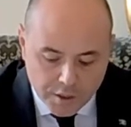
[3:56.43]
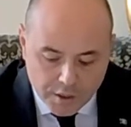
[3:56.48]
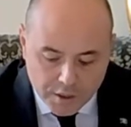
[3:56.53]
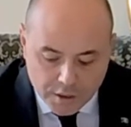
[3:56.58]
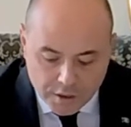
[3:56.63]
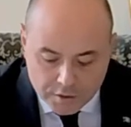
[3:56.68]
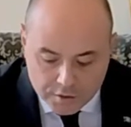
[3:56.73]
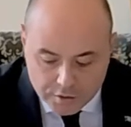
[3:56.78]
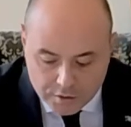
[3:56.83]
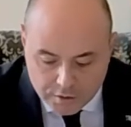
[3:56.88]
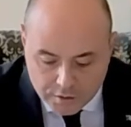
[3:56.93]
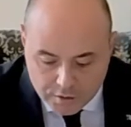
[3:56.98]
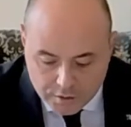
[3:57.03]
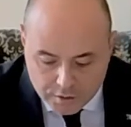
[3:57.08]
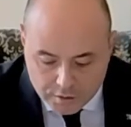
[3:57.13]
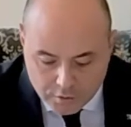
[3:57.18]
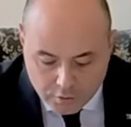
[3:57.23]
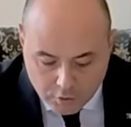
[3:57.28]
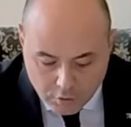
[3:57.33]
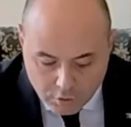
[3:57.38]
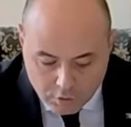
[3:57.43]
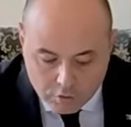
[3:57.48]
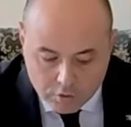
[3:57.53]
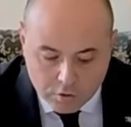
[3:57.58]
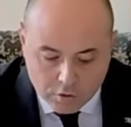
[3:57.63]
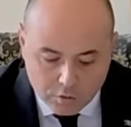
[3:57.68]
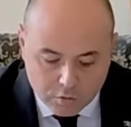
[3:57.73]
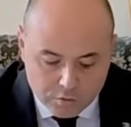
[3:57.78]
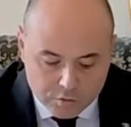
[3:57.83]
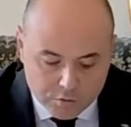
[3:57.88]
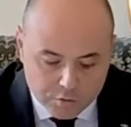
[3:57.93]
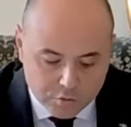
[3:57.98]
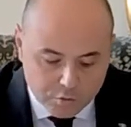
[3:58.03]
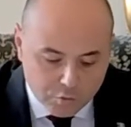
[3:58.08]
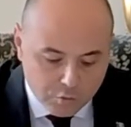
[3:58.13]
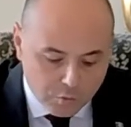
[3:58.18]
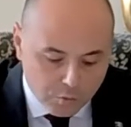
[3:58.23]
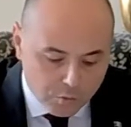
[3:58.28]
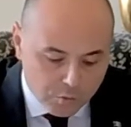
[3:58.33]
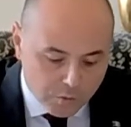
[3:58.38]
and the Holocaust
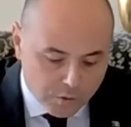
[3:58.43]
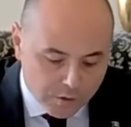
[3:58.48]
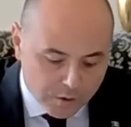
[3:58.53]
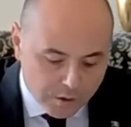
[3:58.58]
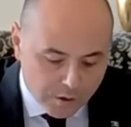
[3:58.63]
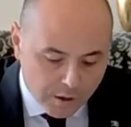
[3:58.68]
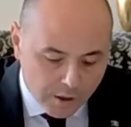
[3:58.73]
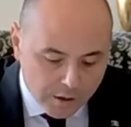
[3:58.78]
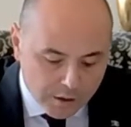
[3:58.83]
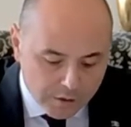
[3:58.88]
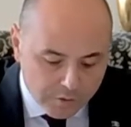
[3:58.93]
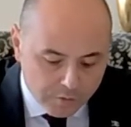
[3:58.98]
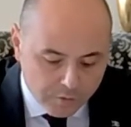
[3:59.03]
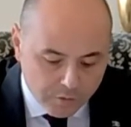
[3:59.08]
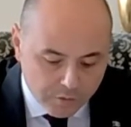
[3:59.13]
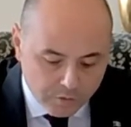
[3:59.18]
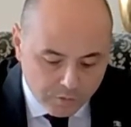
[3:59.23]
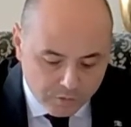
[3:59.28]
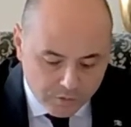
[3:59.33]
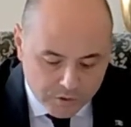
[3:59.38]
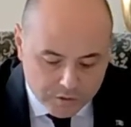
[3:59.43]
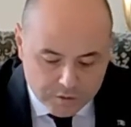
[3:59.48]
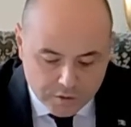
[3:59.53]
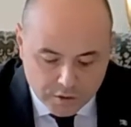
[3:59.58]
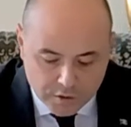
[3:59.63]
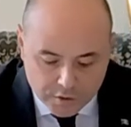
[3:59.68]
through the Elie Wiesel